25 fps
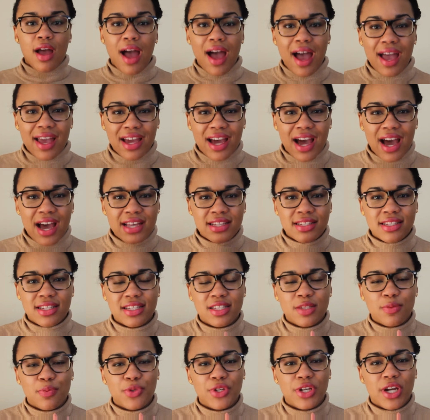Hi guys,
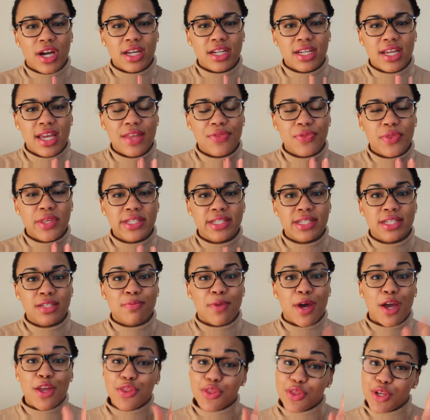it's Brianna and this
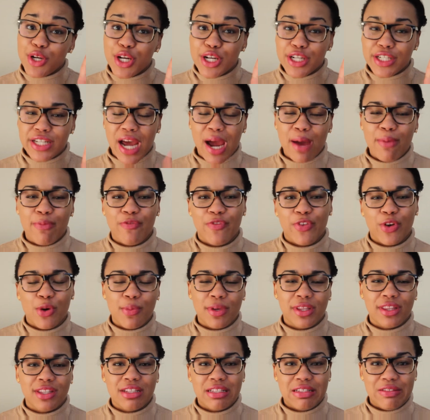is my third time
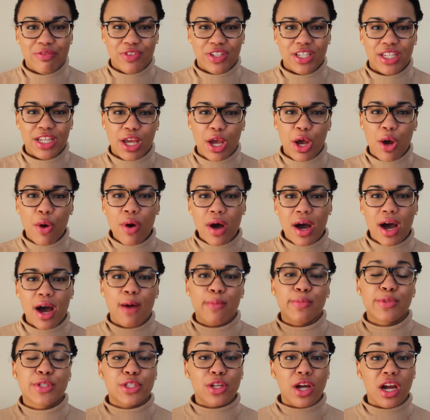filming this video.
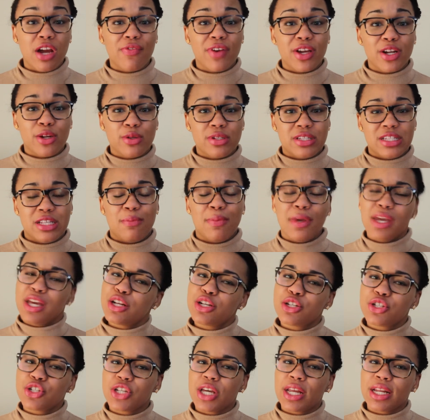Sorry if I don't seem
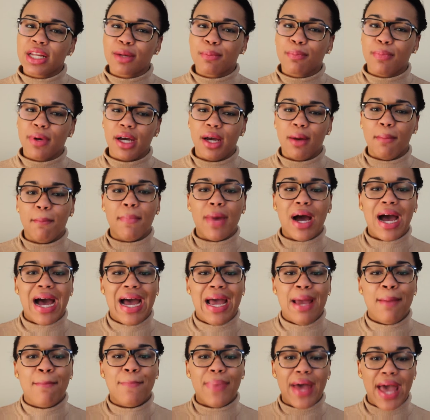energetic, but
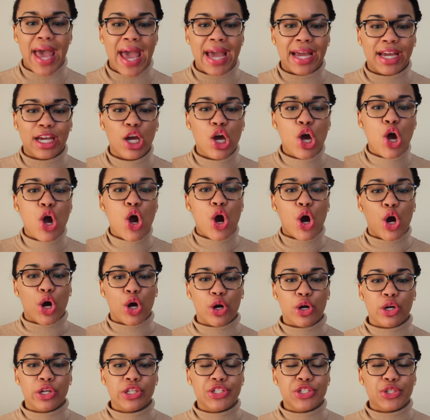my back
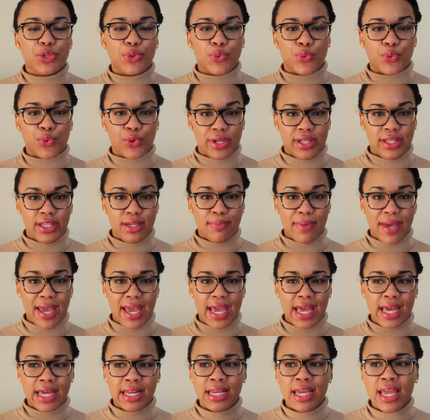hurts really
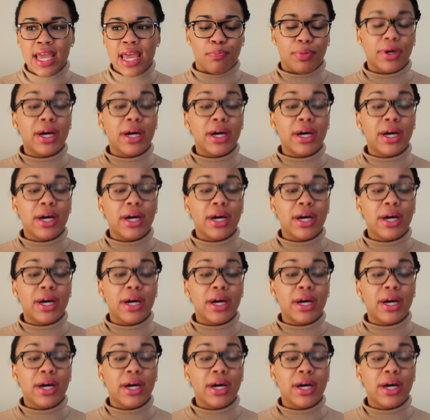bad.